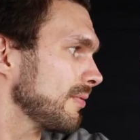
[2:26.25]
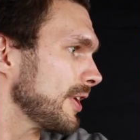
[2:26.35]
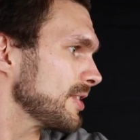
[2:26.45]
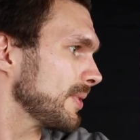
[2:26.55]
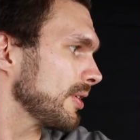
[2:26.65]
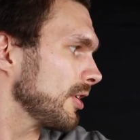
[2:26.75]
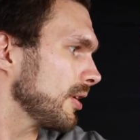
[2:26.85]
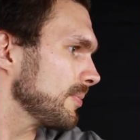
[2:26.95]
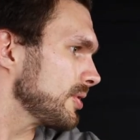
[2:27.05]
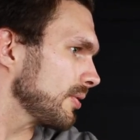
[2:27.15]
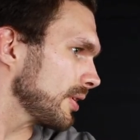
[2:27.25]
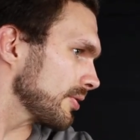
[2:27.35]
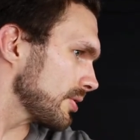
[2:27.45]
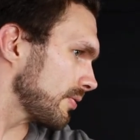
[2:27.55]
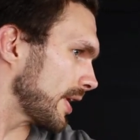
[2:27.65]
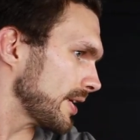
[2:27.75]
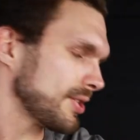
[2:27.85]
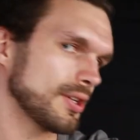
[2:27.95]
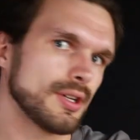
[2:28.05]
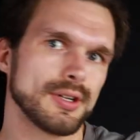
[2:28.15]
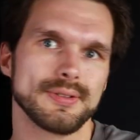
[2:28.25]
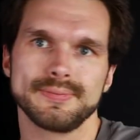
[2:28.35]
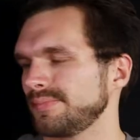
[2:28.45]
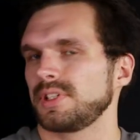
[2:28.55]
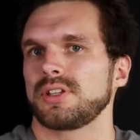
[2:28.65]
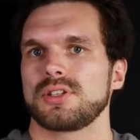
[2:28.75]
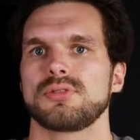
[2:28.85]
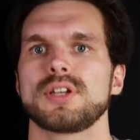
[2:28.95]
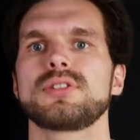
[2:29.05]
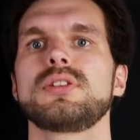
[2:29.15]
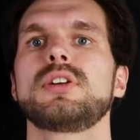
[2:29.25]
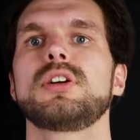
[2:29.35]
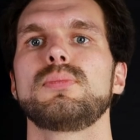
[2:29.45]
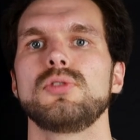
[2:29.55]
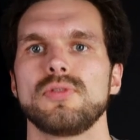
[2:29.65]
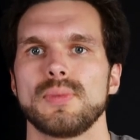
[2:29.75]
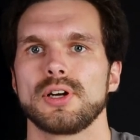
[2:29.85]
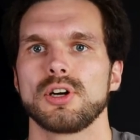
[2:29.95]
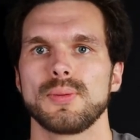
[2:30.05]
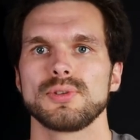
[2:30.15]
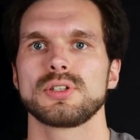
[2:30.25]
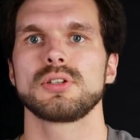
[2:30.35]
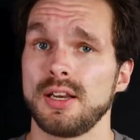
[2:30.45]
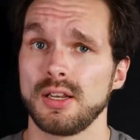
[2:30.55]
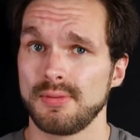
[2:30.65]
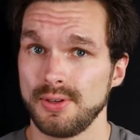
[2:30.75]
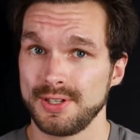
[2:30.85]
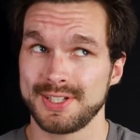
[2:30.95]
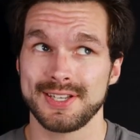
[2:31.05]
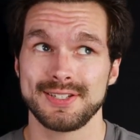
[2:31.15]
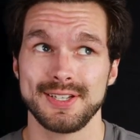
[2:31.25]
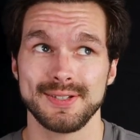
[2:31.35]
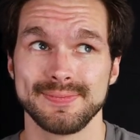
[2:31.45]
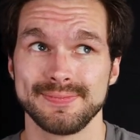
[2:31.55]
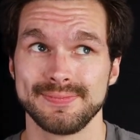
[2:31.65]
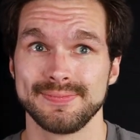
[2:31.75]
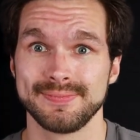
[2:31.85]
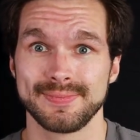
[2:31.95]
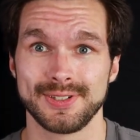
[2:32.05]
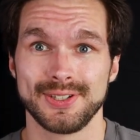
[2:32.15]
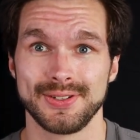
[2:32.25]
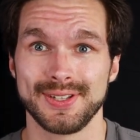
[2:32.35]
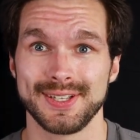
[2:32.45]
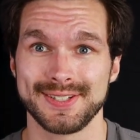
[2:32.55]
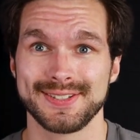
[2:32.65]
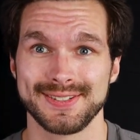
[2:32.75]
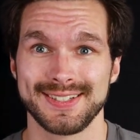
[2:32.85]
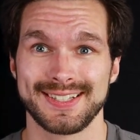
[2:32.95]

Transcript: gonna raise my arms, do a little stretch, you know. Get the stretch in there, I'm moving my arms. And now to really test it, I'm gonna do this.